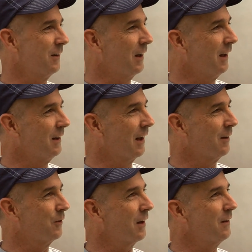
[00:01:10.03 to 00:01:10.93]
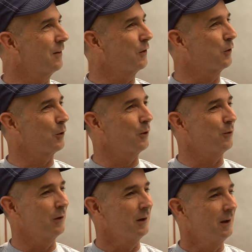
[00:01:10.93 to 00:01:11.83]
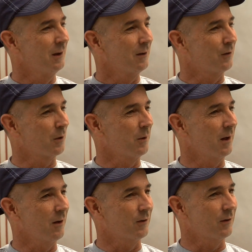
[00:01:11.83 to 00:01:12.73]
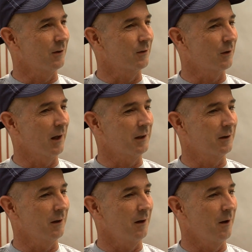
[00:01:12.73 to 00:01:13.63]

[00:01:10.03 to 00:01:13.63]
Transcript: And I'm saying this is sort of, to someone else, this is like,